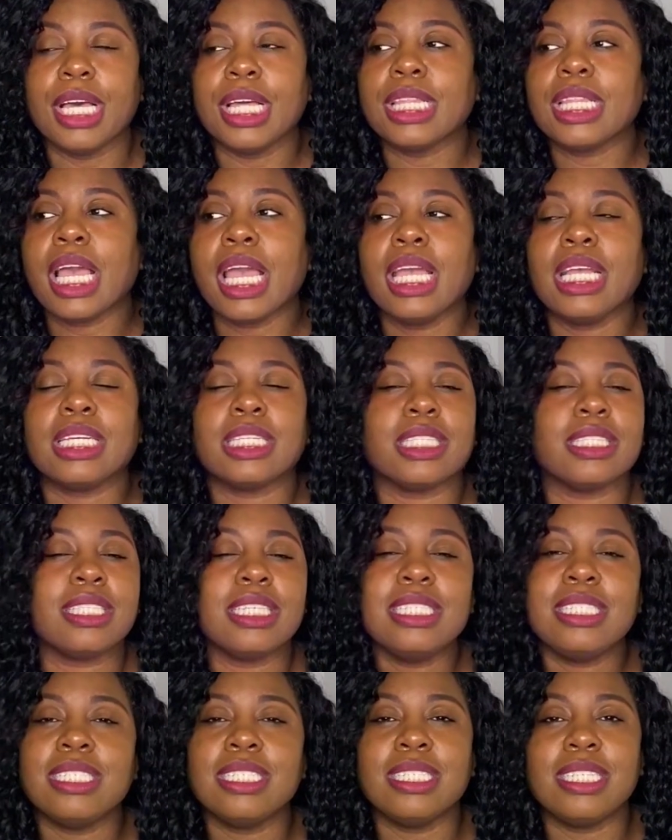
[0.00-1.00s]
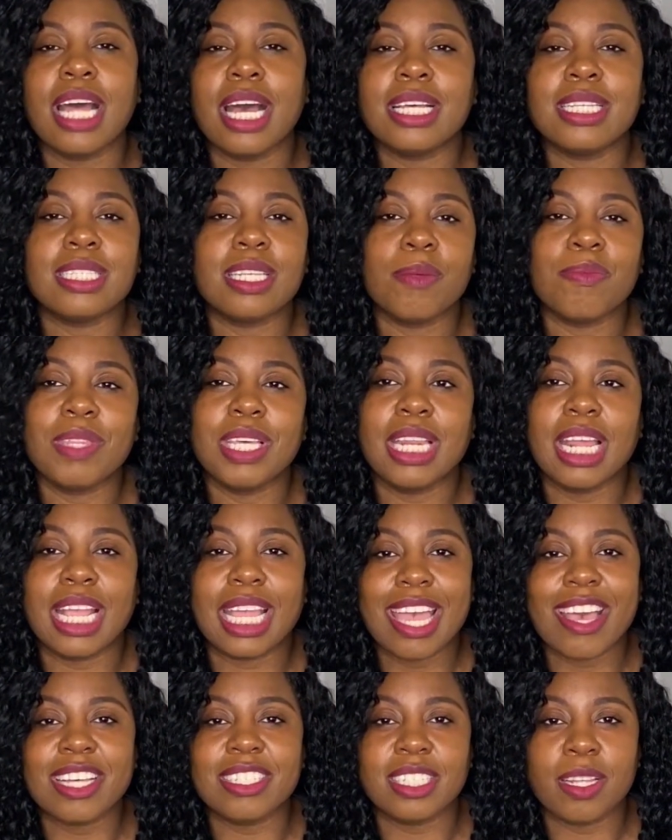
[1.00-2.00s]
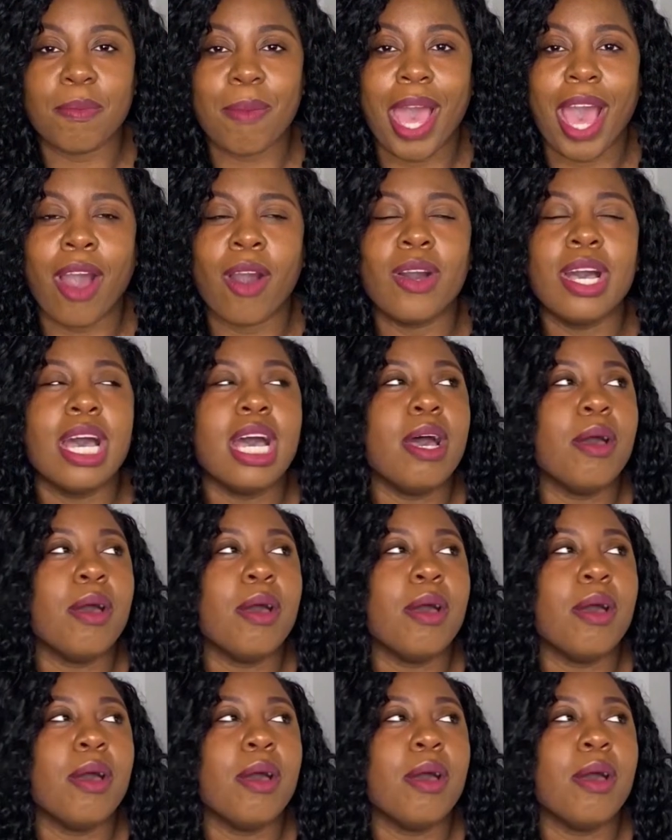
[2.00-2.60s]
Like, this is not something to guess about